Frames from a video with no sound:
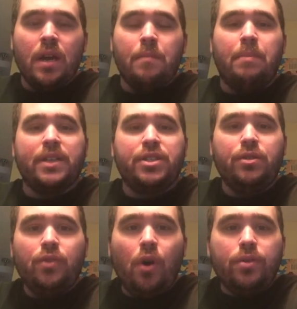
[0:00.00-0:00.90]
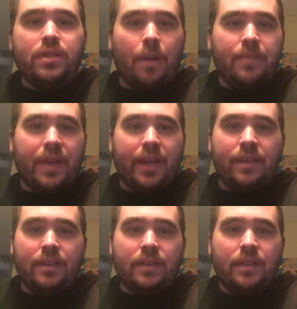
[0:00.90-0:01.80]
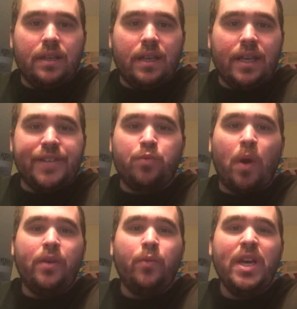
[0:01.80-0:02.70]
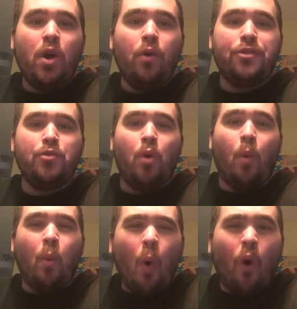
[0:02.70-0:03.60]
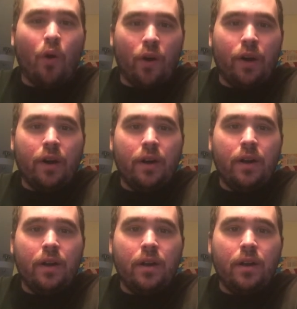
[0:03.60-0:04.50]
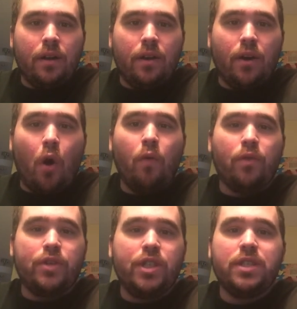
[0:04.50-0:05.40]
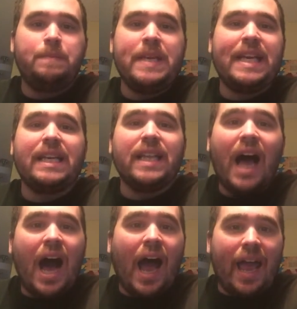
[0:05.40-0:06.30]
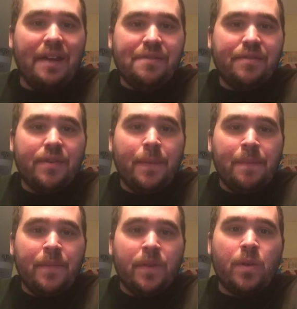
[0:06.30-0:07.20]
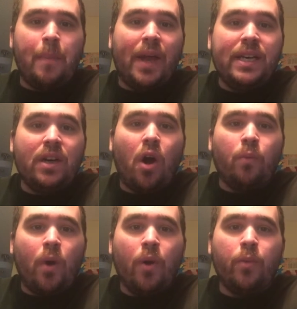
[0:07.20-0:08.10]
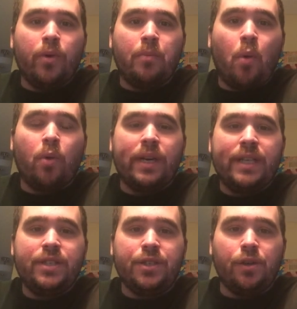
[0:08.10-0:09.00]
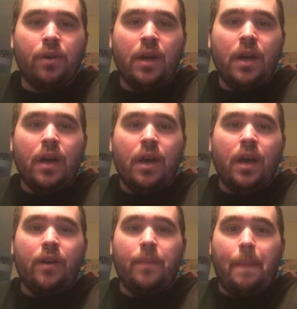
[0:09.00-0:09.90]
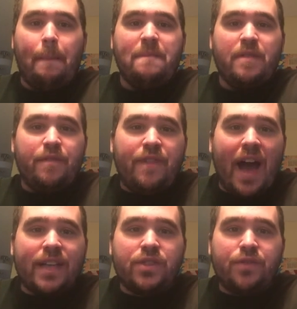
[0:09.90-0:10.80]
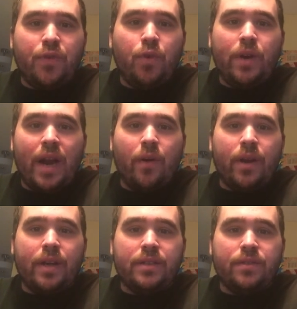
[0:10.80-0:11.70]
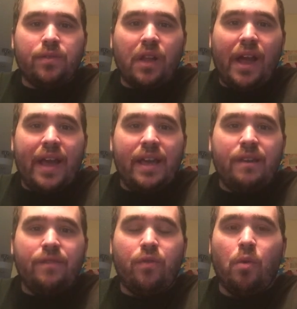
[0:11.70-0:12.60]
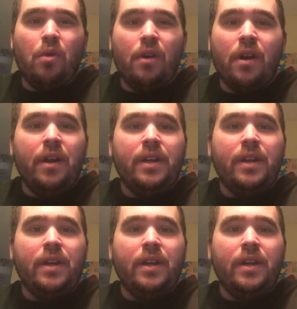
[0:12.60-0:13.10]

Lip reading: But do you know something? Is when we go through a war over just being alive, depending on where we're born into, fast food areas of life, or